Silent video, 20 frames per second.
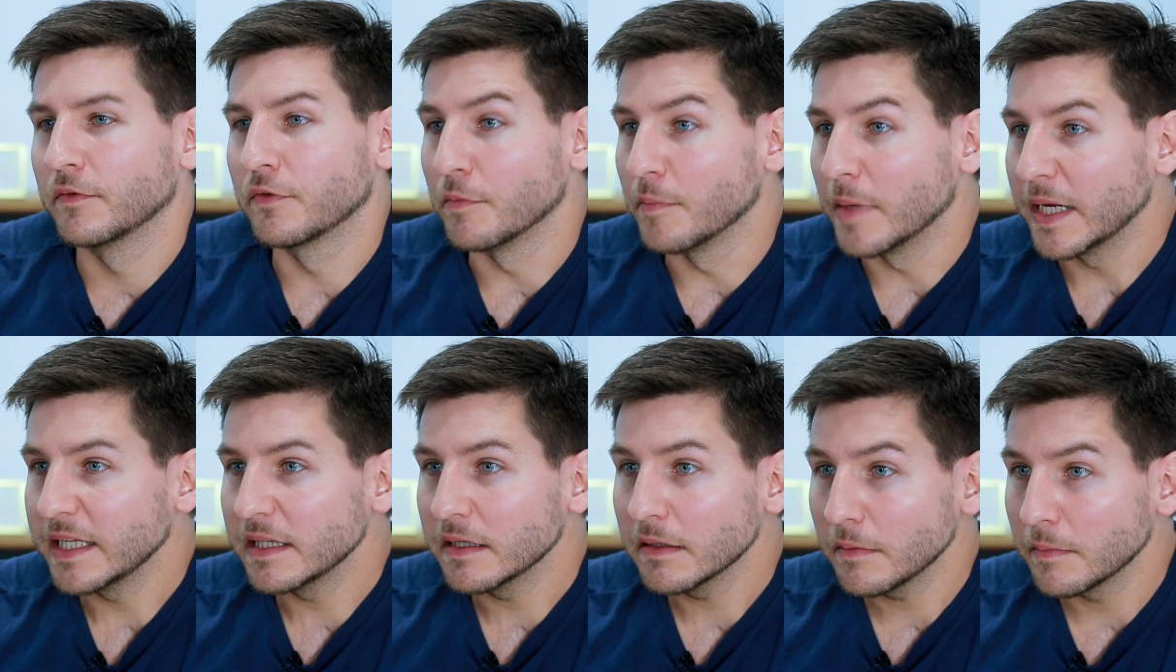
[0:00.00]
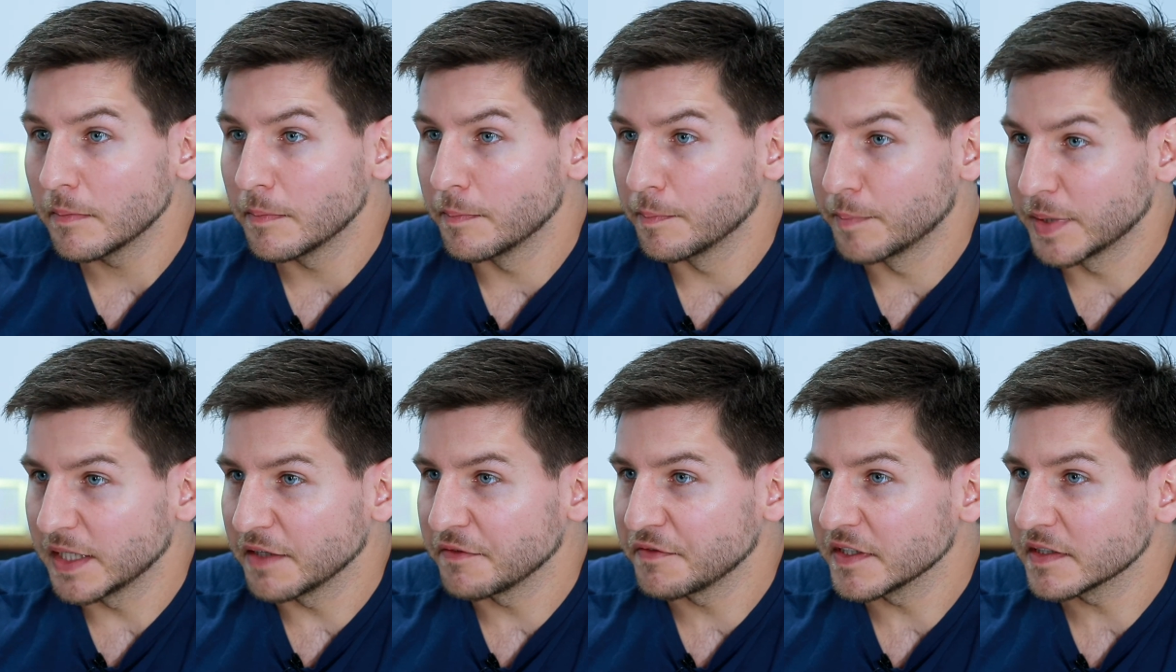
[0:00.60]
The main
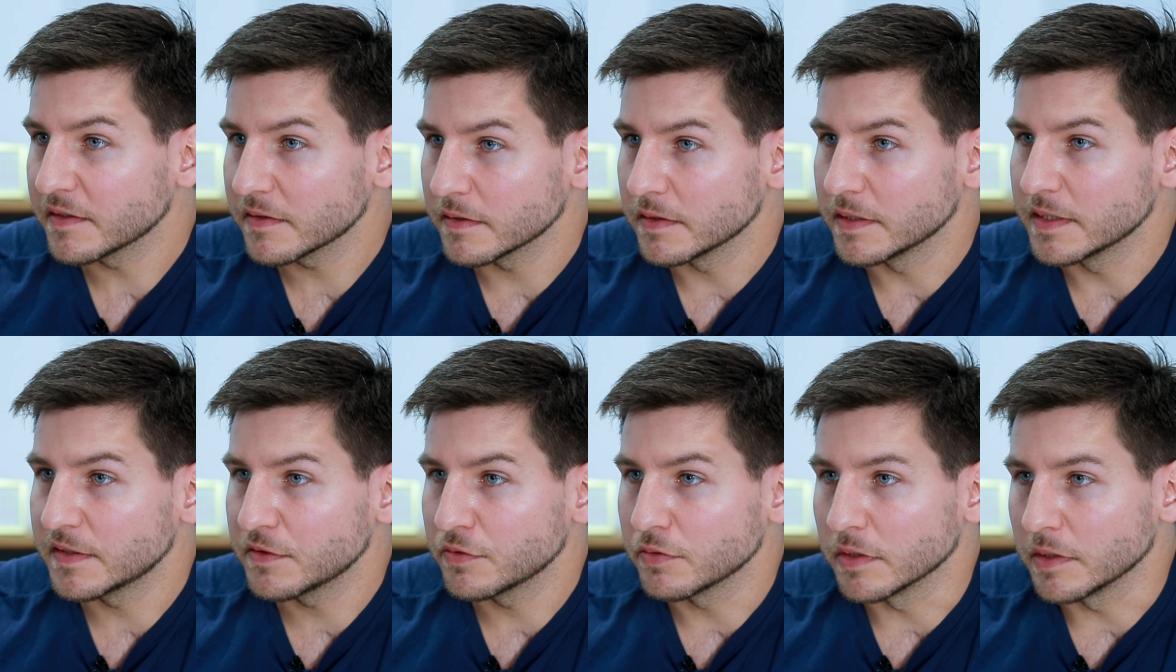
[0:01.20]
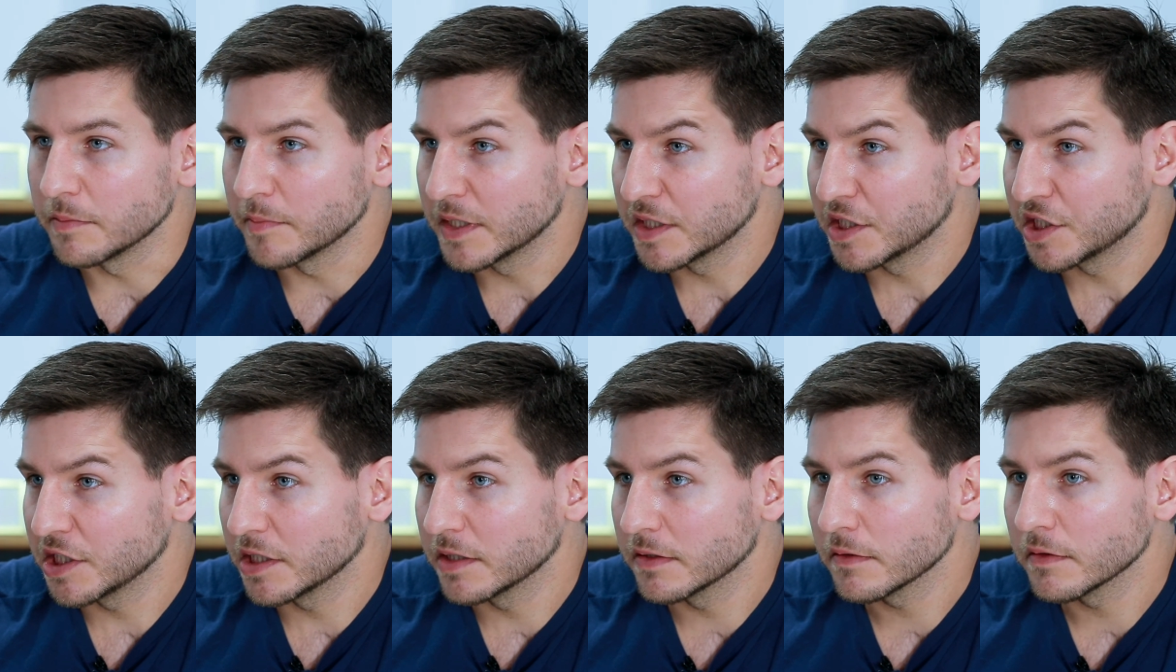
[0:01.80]
benefit is to
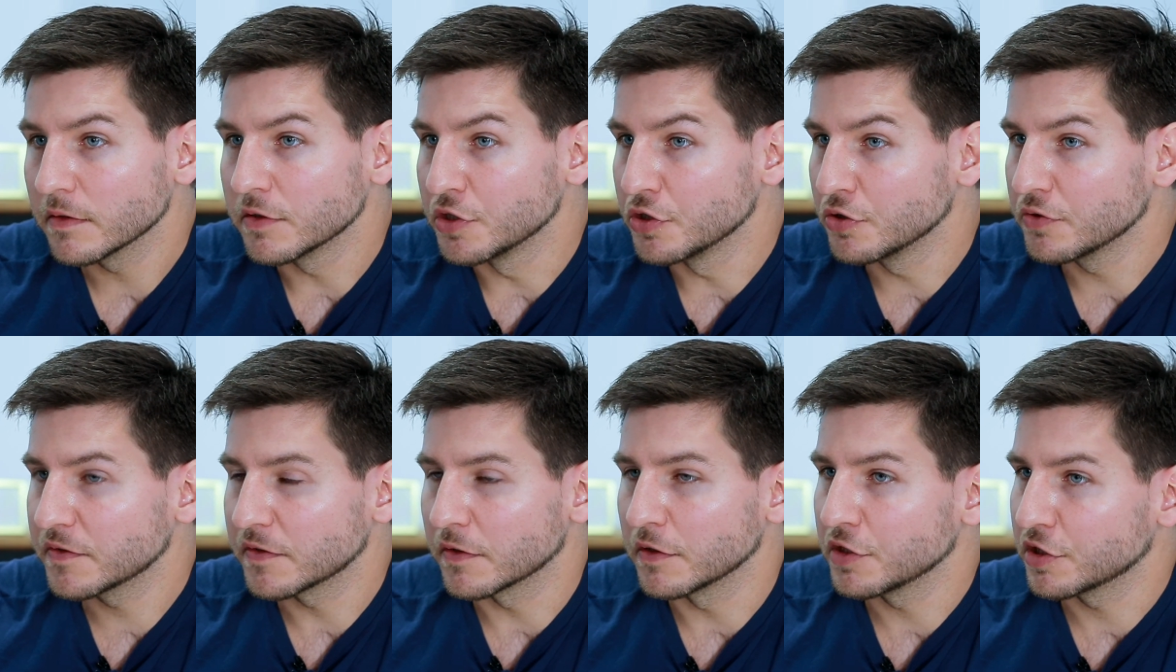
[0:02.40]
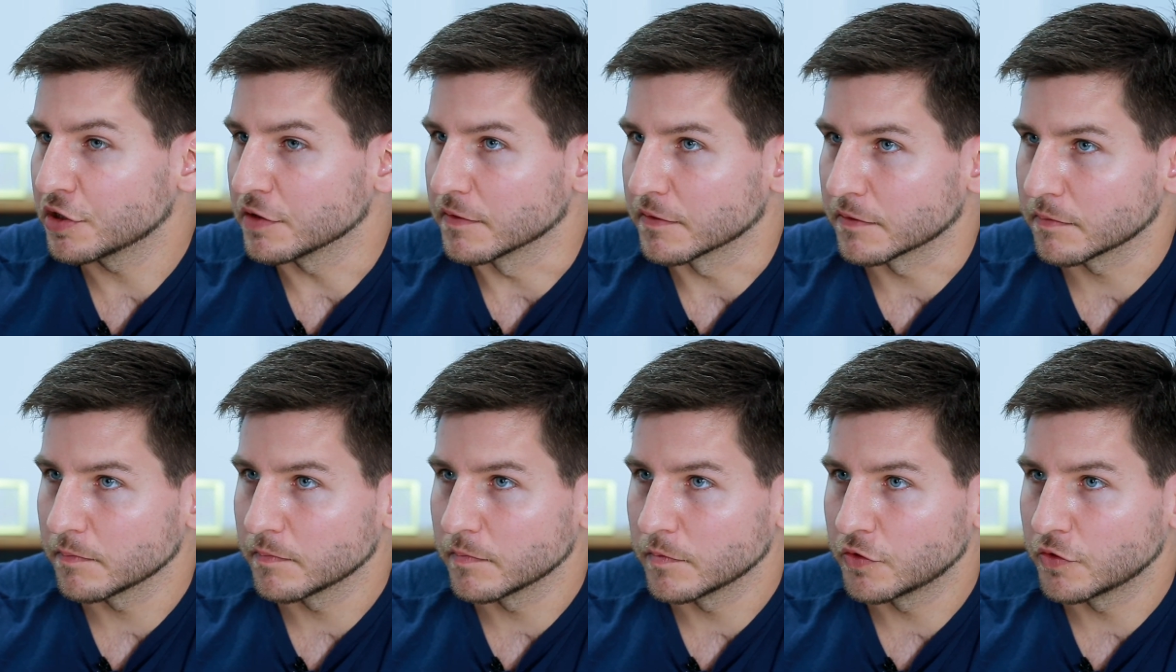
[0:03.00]
imagine new solutions,